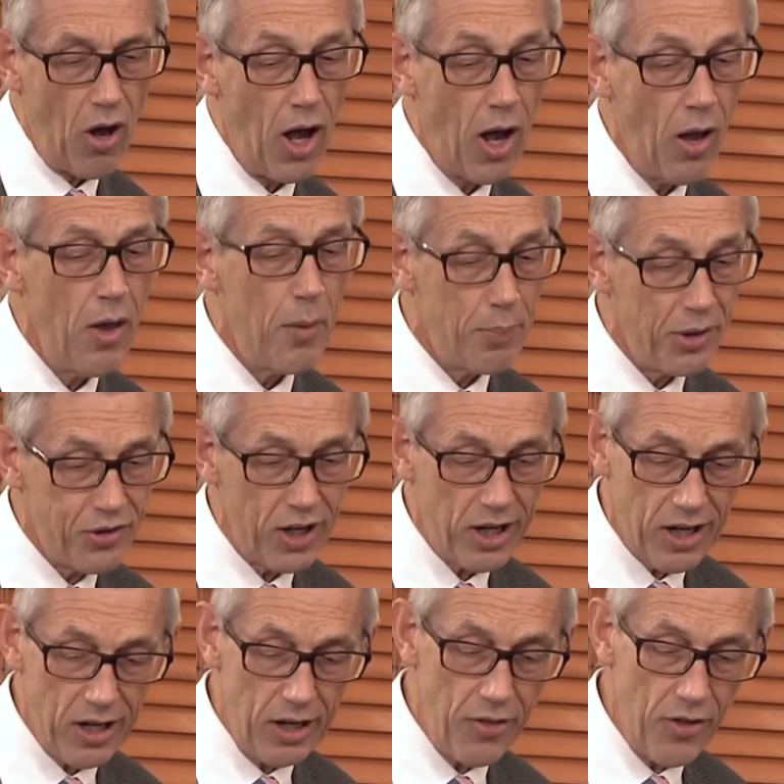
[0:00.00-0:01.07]
uh,
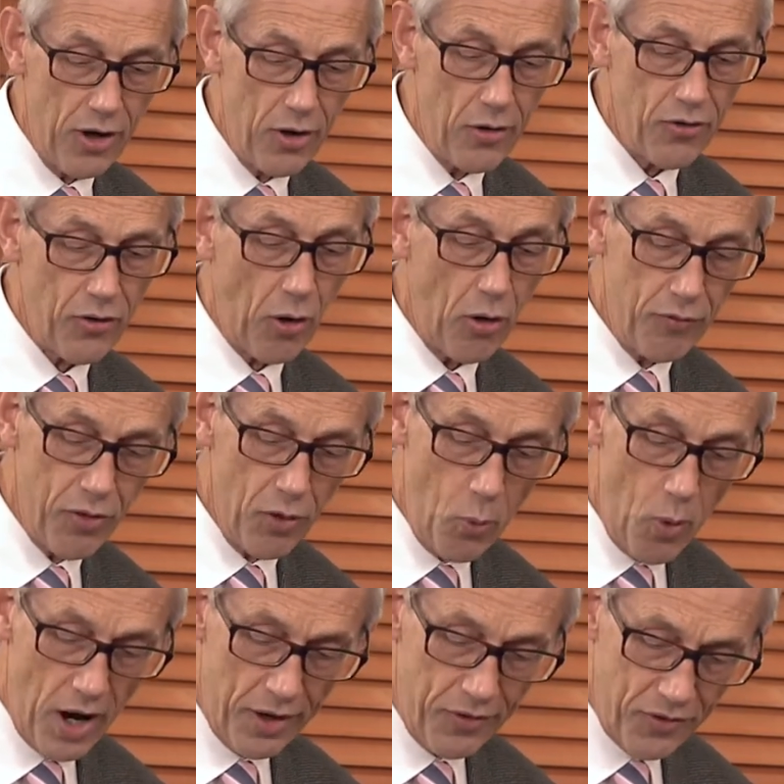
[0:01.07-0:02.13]
particularly those of the
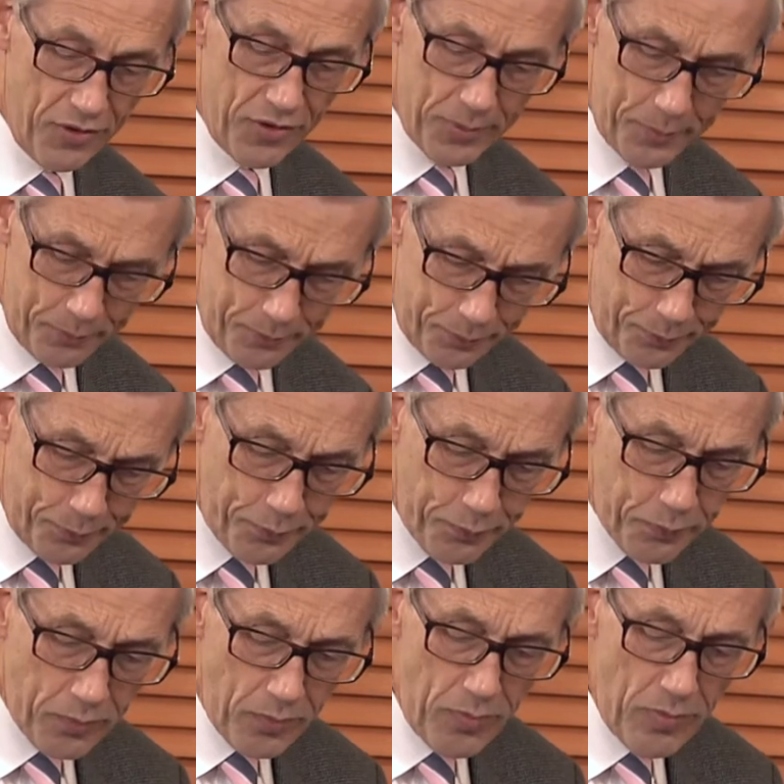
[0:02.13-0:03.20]
West.
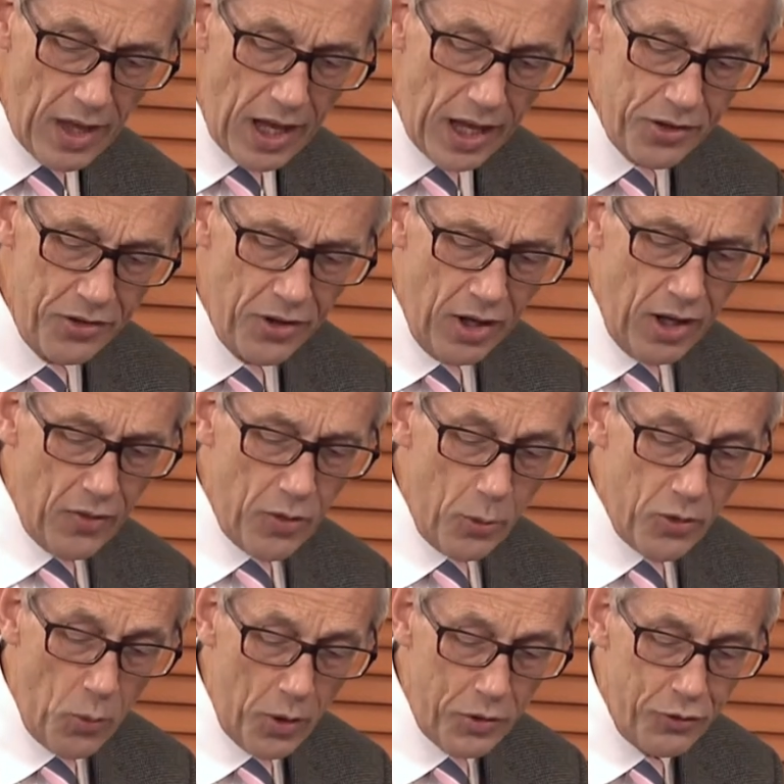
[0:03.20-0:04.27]
And there
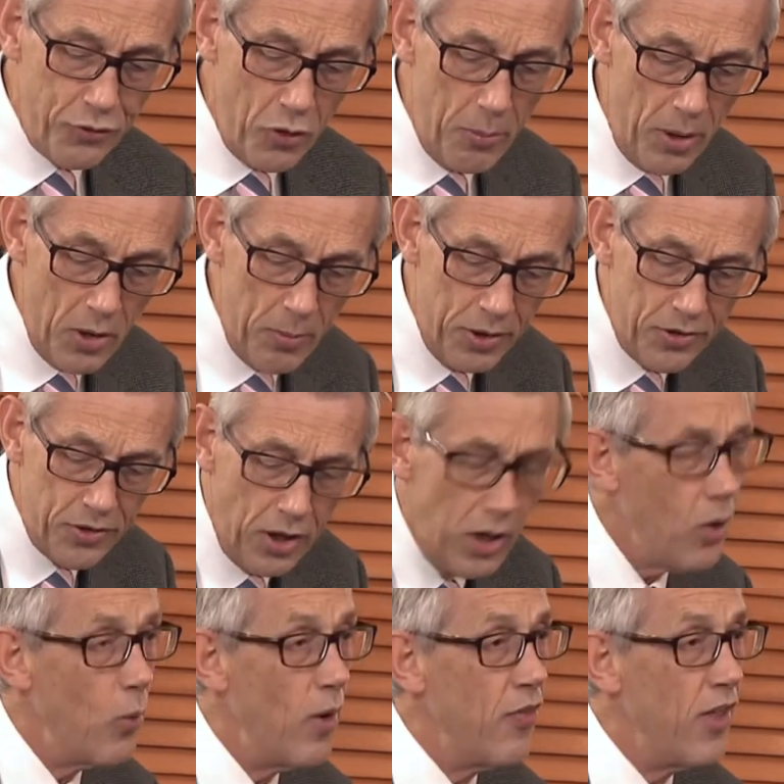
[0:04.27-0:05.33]
was a wonderful moment
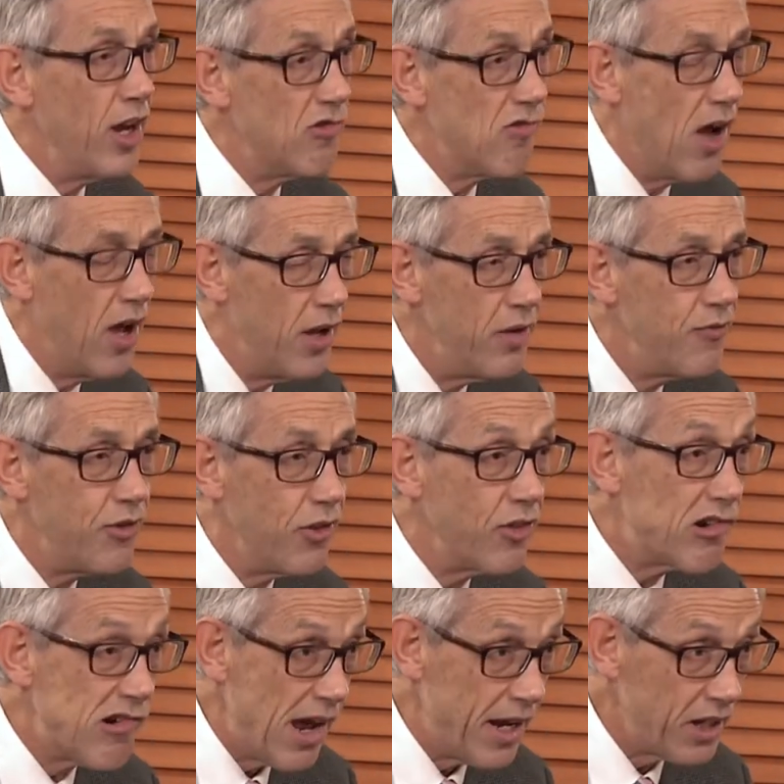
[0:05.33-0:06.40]
when they arrived at the
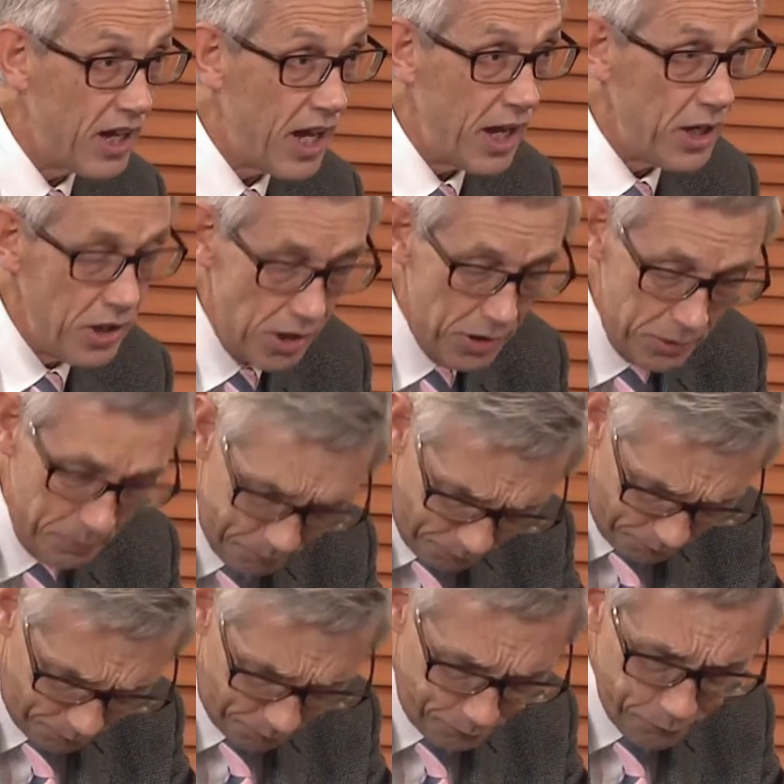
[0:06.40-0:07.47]
Grand Canyon.
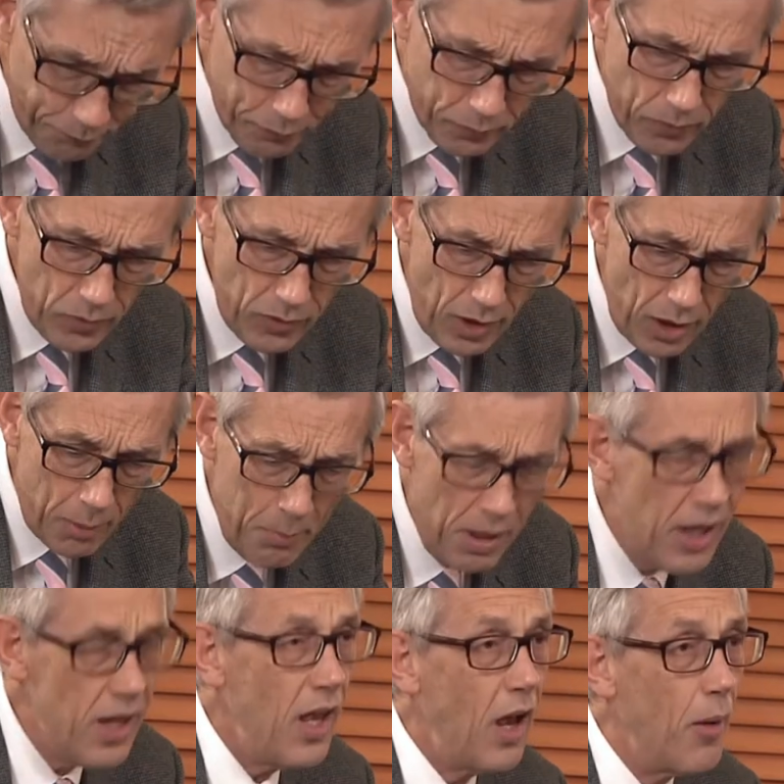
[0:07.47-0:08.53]
Um,
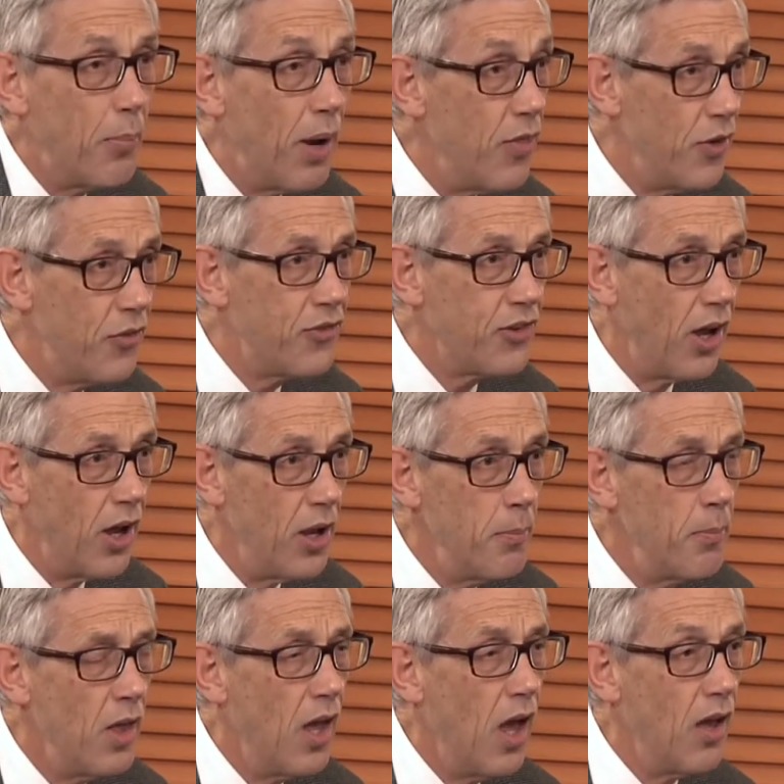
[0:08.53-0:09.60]
by this
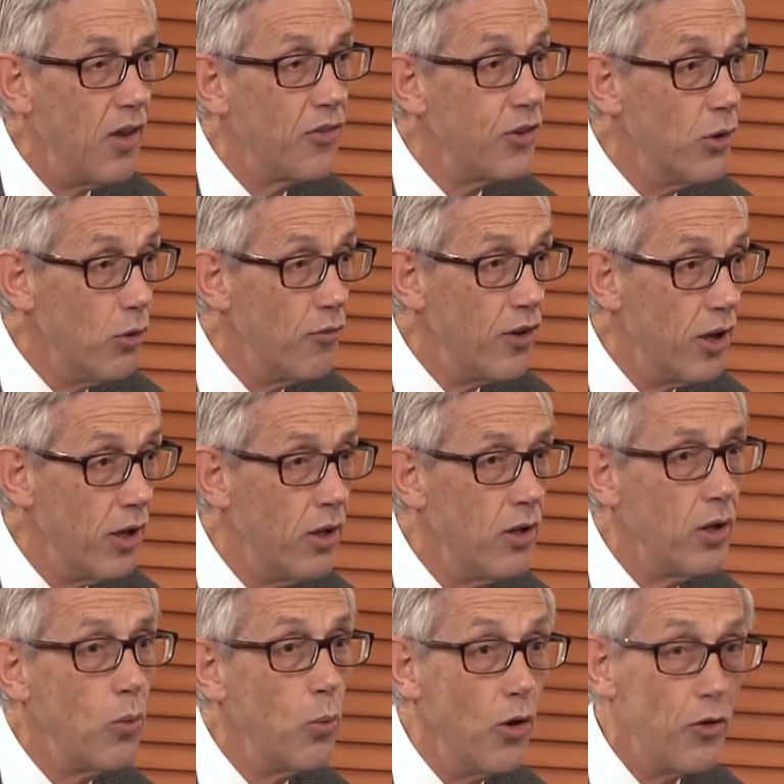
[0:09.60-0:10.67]
time, Sylvia
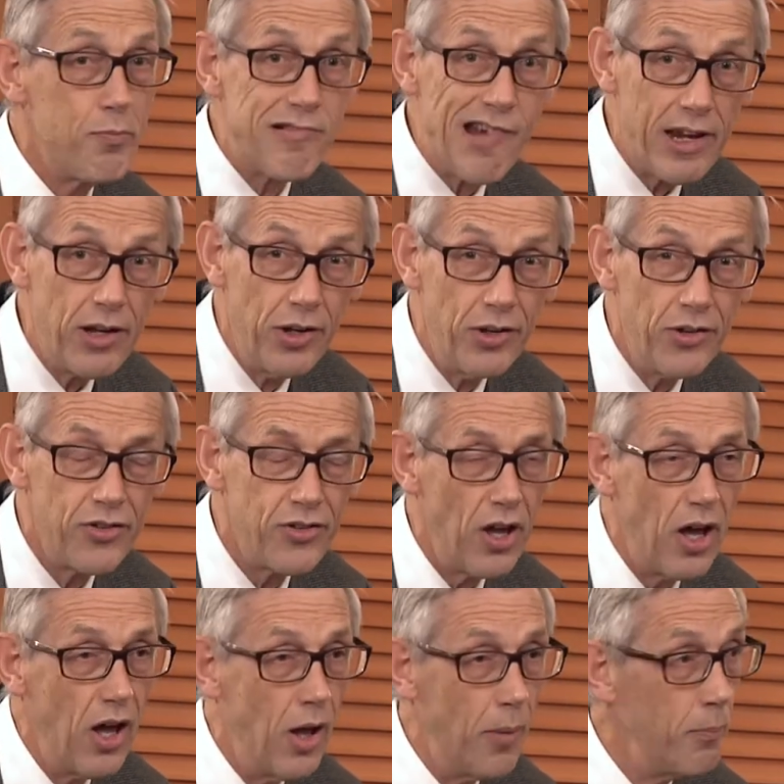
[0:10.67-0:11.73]
was pregnant
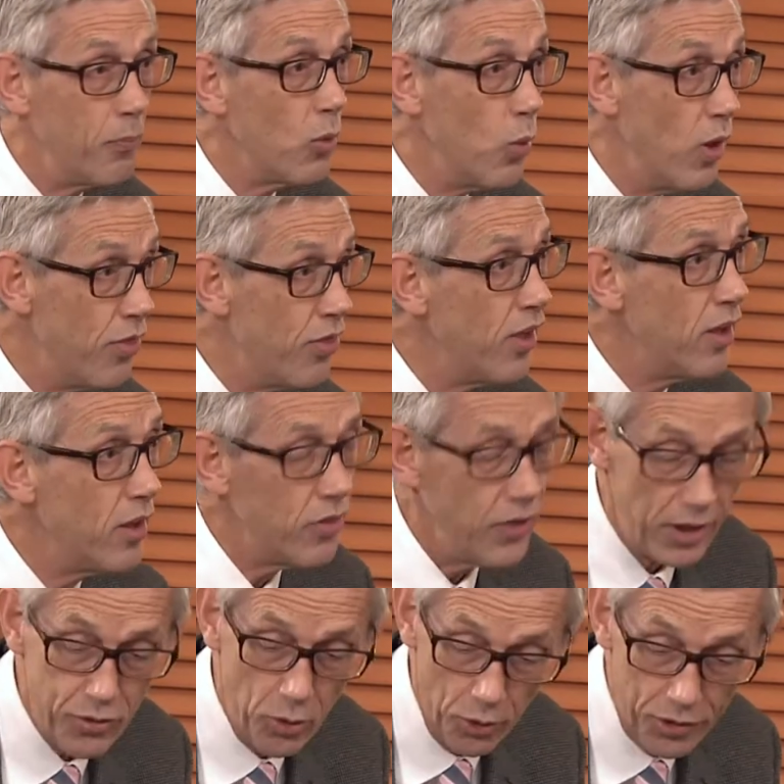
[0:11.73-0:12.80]
um, with
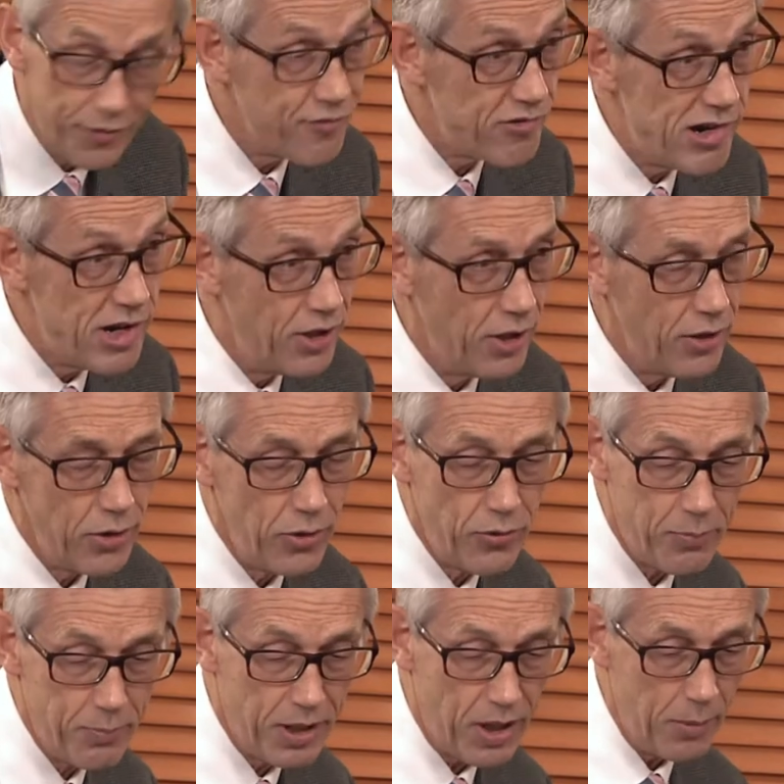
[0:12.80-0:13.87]
their daughter Frida, who's
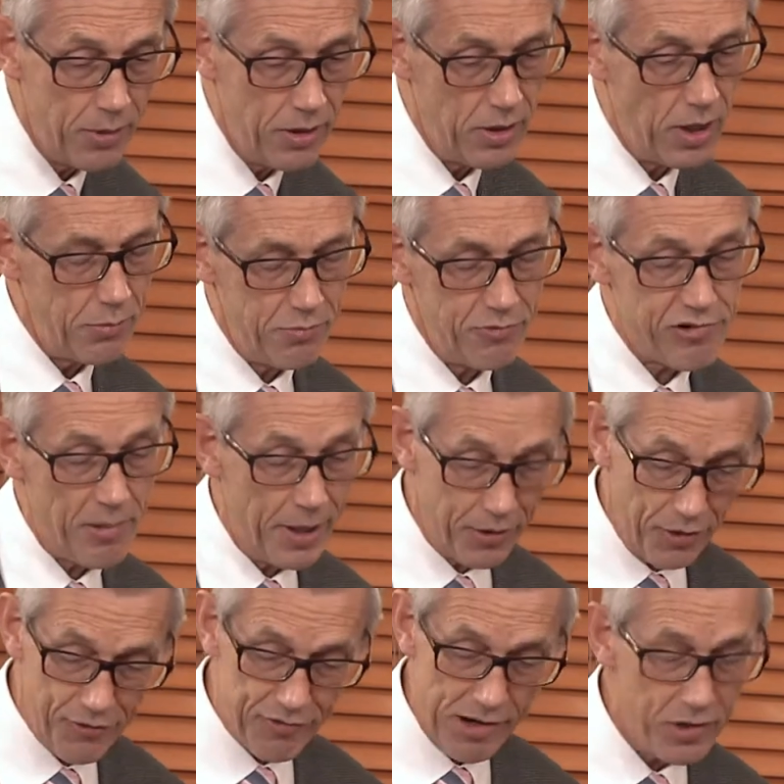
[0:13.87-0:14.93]
become a, a
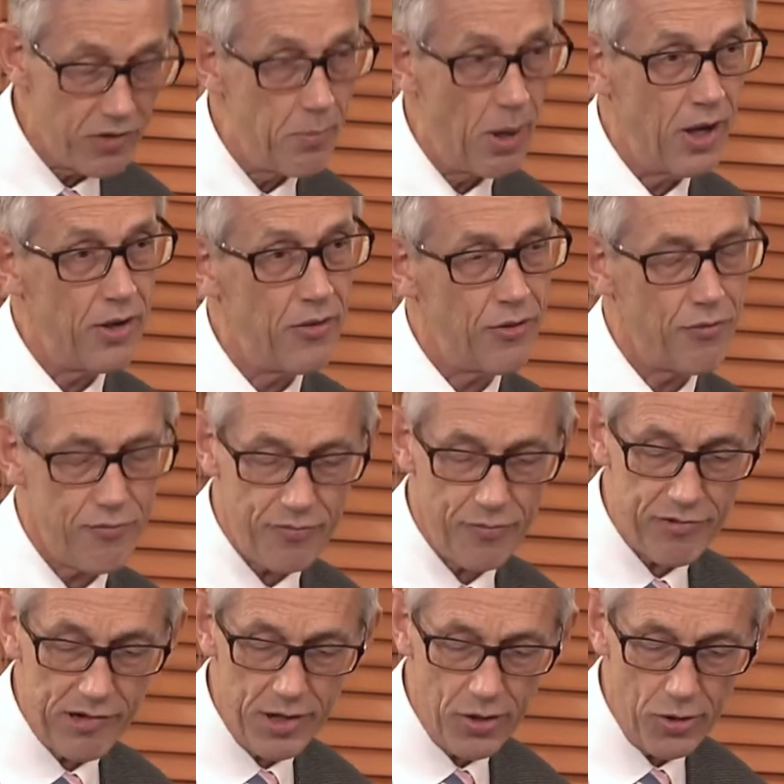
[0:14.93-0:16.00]
tremendous friend of mine,
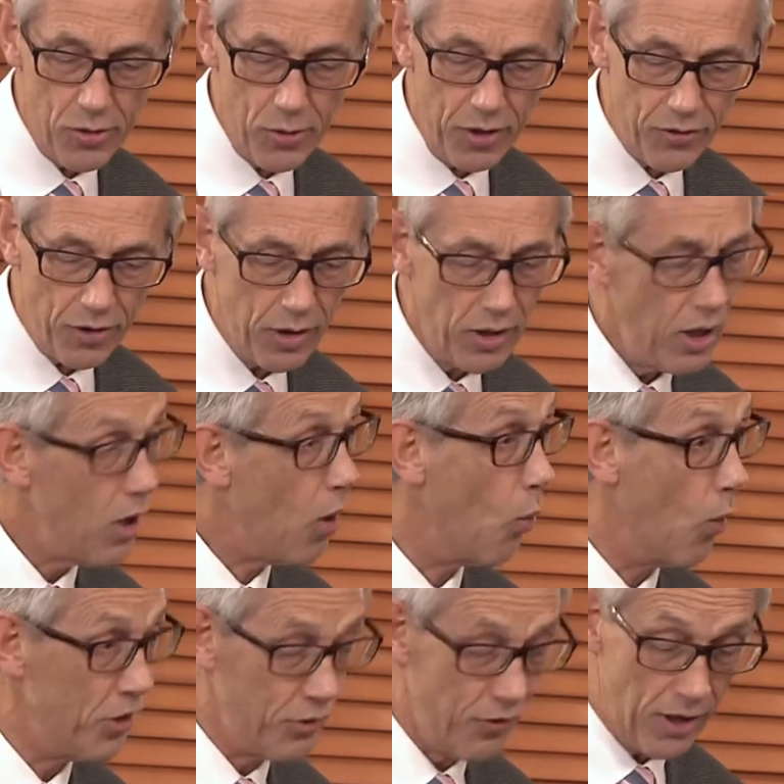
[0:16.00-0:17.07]
Frida, who is a, a
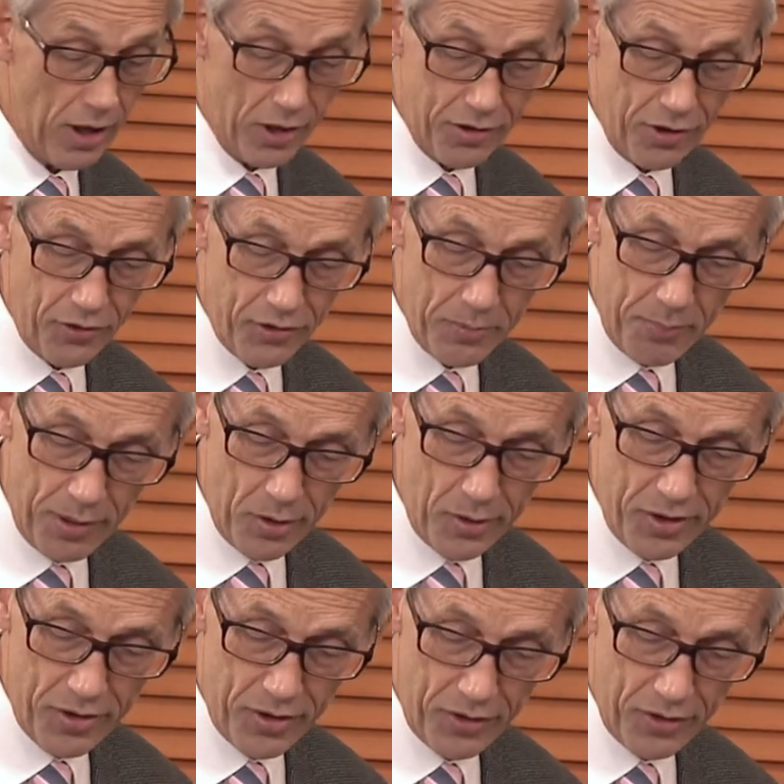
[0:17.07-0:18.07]
wonderful artist and poet